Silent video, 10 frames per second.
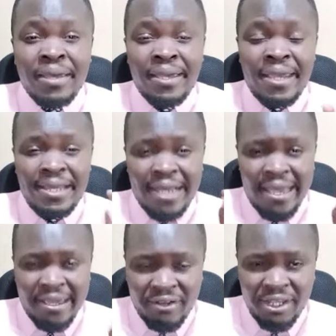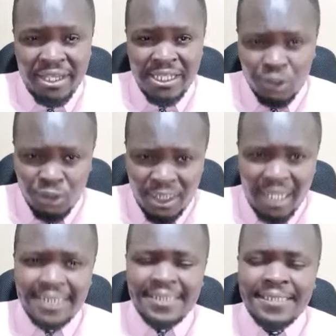and I agree in
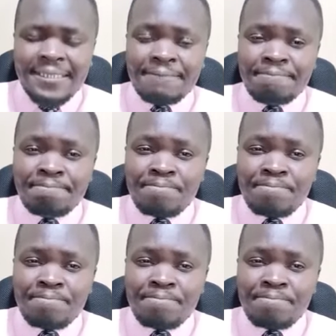totality